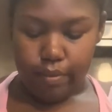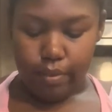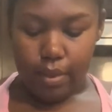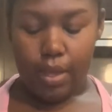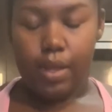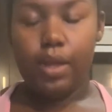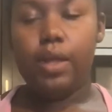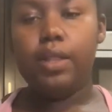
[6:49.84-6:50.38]

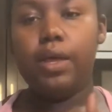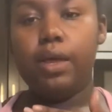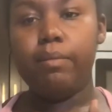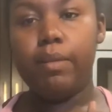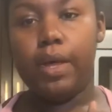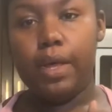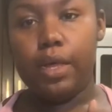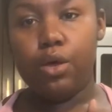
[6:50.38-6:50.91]
And I like
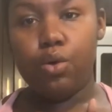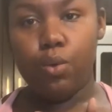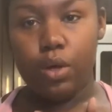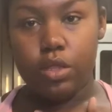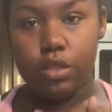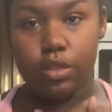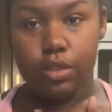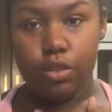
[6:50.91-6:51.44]
my
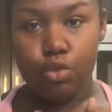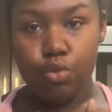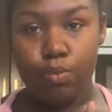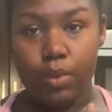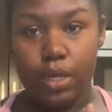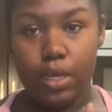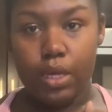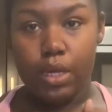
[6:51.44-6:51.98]
crust to
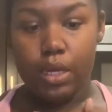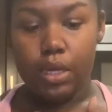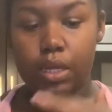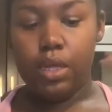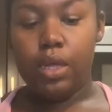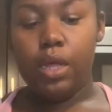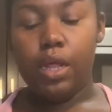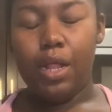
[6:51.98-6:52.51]
be
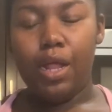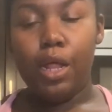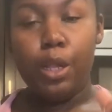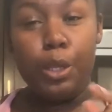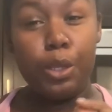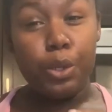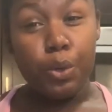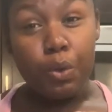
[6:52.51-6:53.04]
a
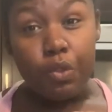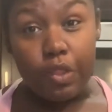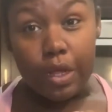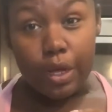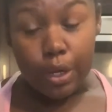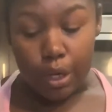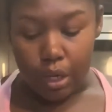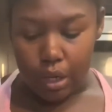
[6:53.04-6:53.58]
little
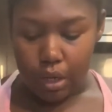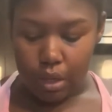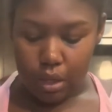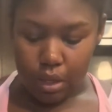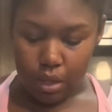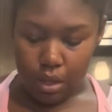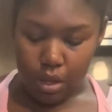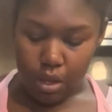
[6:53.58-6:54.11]
thicker,
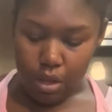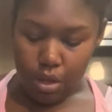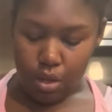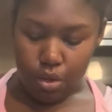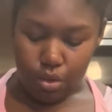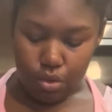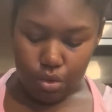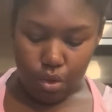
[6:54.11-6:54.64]

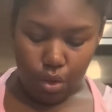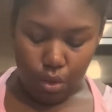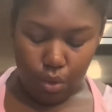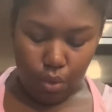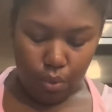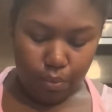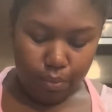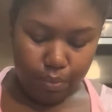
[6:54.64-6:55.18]

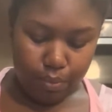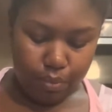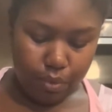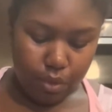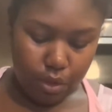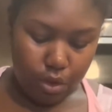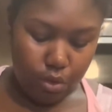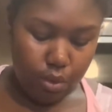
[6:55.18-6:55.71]
so
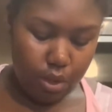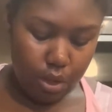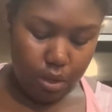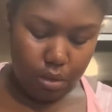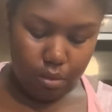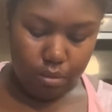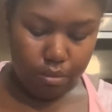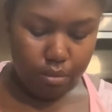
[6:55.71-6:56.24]
you
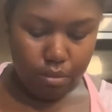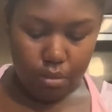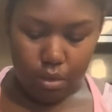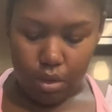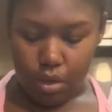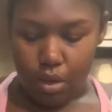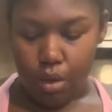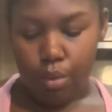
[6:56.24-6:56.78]
can
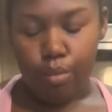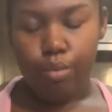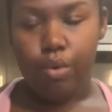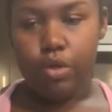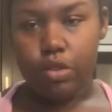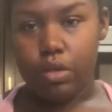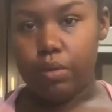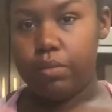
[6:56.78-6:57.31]

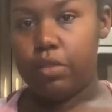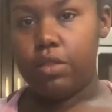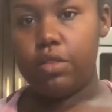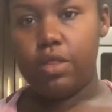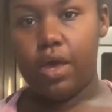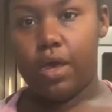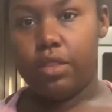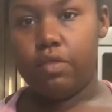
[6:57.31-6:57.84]
press it up to the
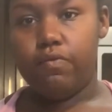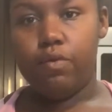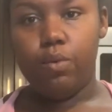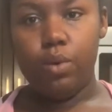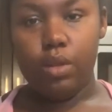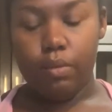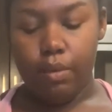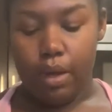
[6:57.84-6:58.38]
sides if you
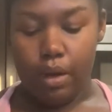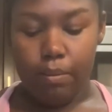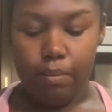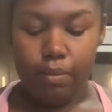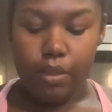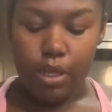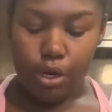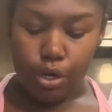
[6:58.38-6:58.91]
want the bottom
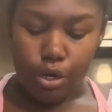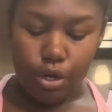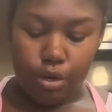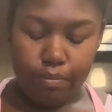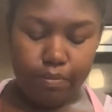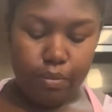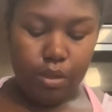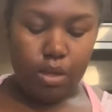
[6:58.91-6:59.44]
thinner.
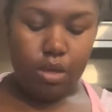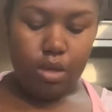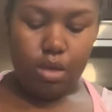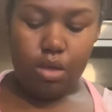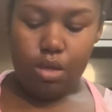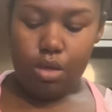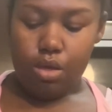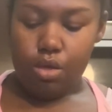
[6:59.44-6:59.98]

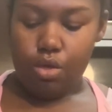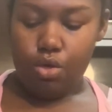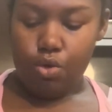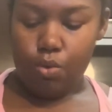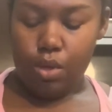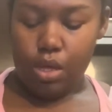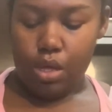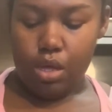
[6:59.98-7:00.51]

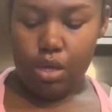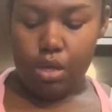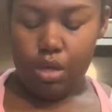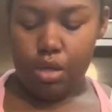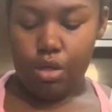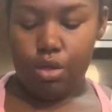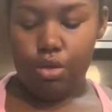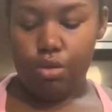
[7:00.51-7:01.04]
You
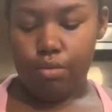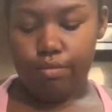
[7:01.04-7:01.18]
can